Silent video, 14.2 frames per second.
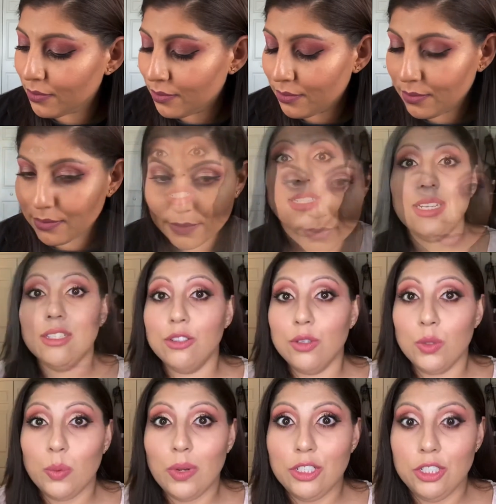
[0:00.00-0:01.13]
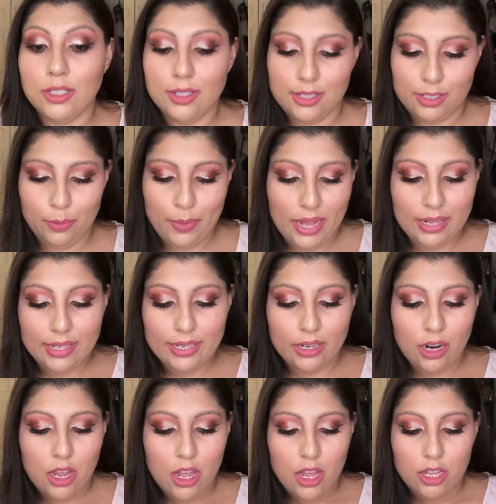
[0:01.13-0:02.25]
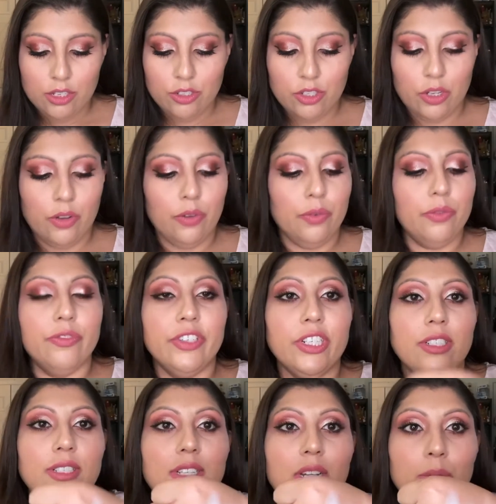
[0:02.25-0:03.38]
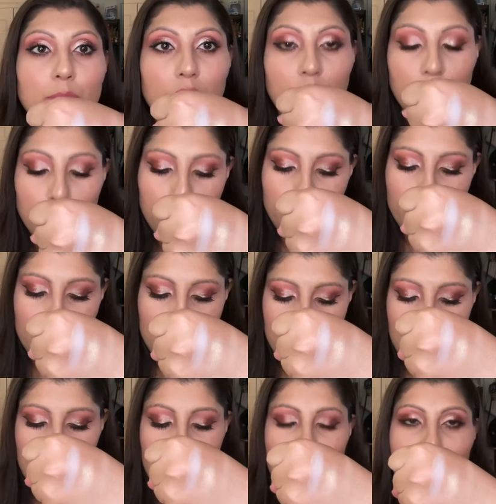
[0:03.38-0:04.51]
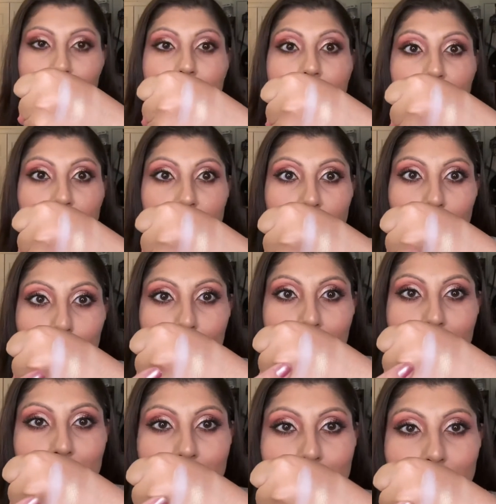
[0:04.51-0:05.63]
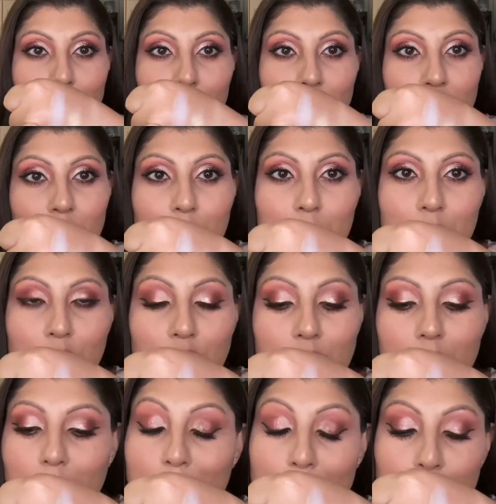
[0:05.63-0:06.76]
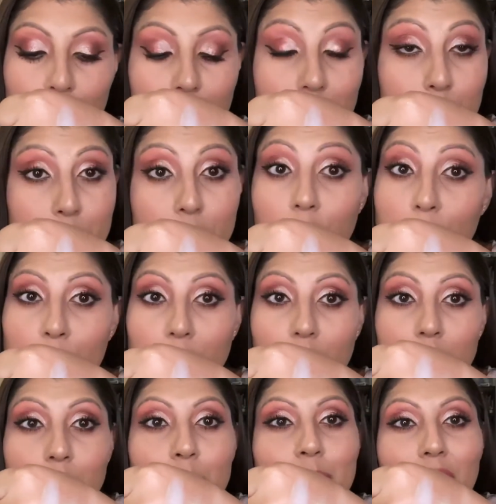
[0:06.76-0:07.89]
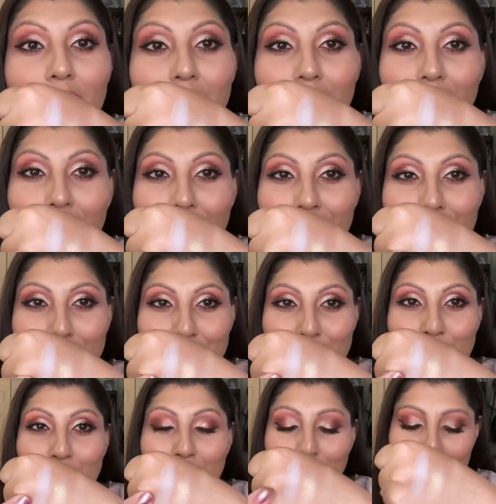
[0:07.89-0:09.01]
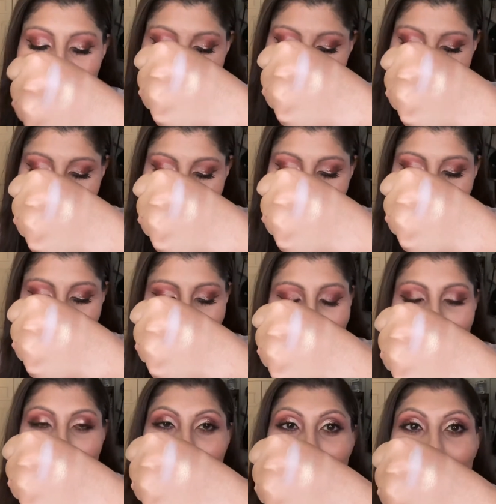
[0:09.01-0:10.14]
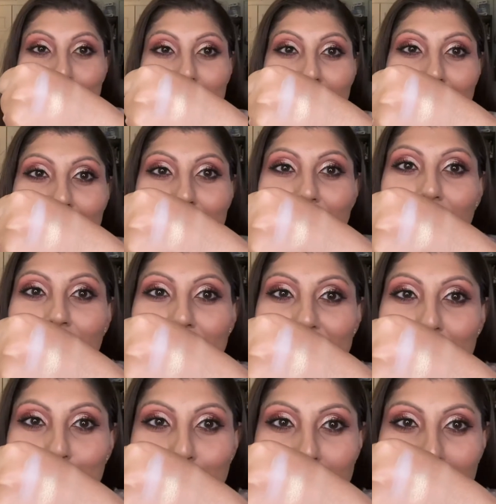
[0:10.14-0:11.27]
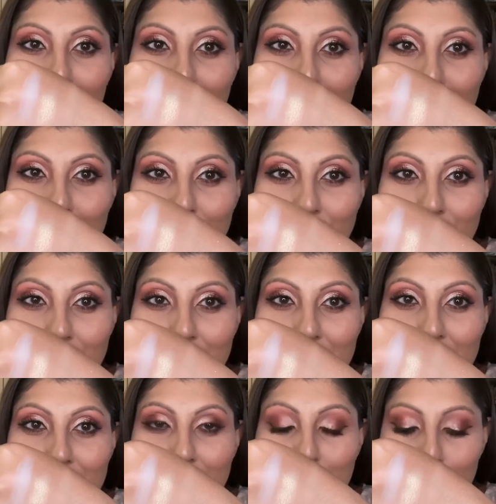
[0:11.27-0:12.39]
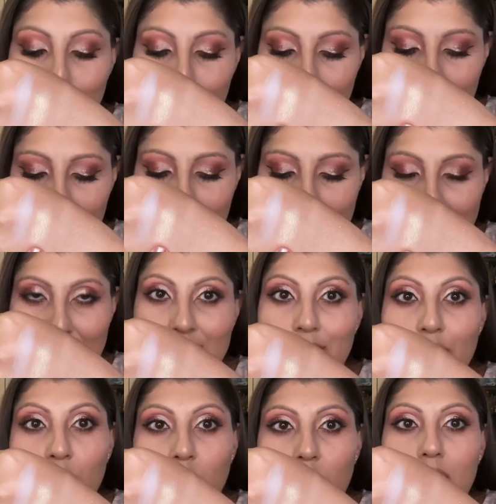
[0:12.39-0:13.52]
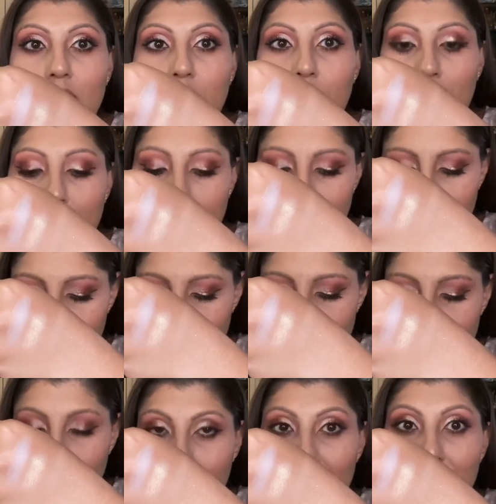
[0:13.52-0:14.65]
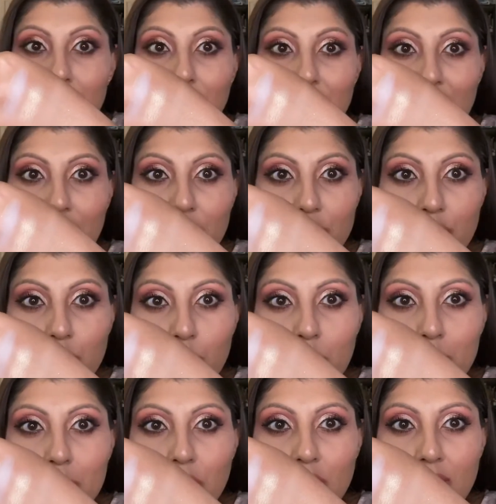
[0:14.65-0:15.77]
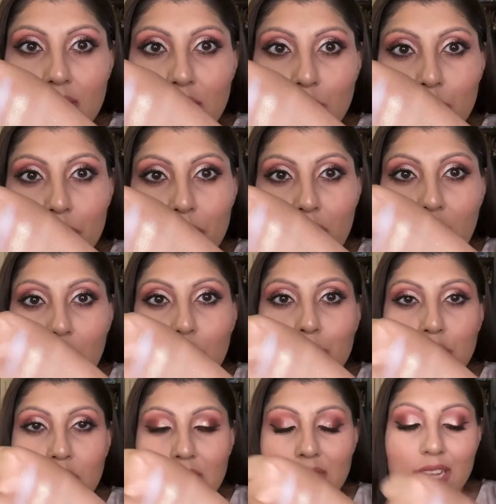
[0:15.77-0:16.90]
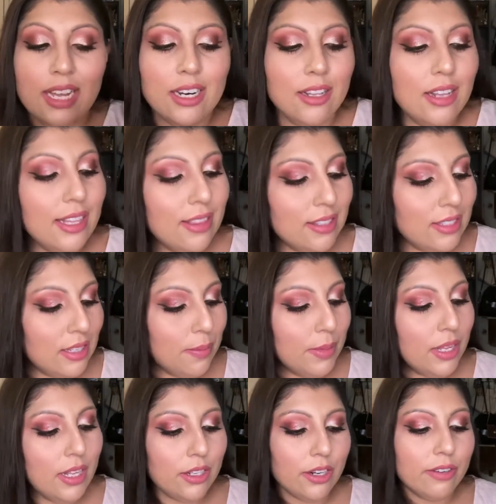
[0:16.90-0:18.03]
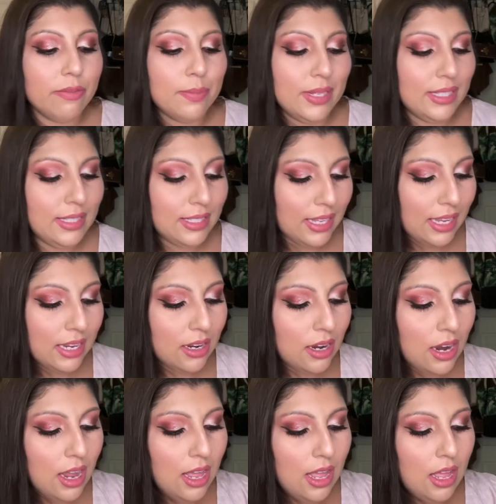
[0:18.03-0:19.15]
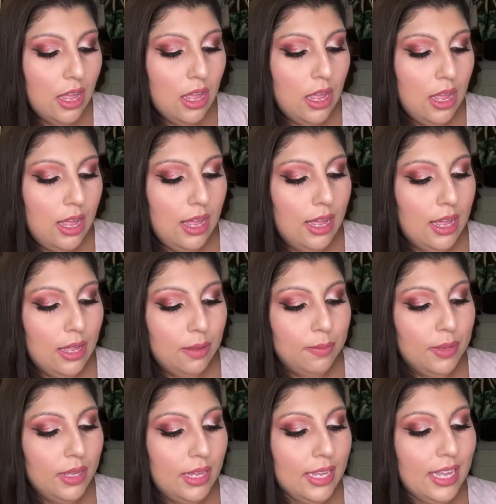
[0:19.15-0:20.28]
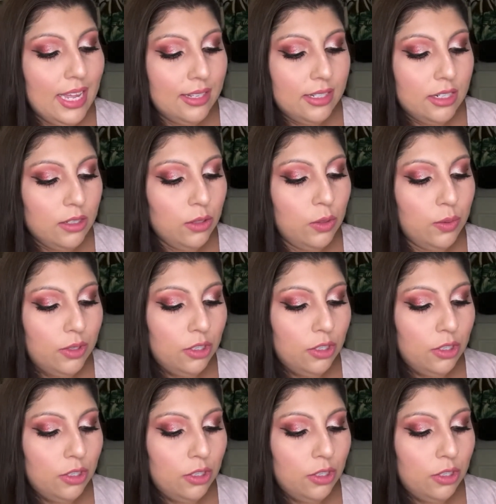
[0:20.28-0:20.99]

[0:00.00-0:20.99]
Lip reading: So let's get to swatching this palette. So first up, we have shopping, which is my problem and her problem. It's the white one right here. Then we have On a Break, which is this pretty light gold right there. And then Dinosaur, which is this one right here, which is kind of like the same color of my skin. Again, didn't swatch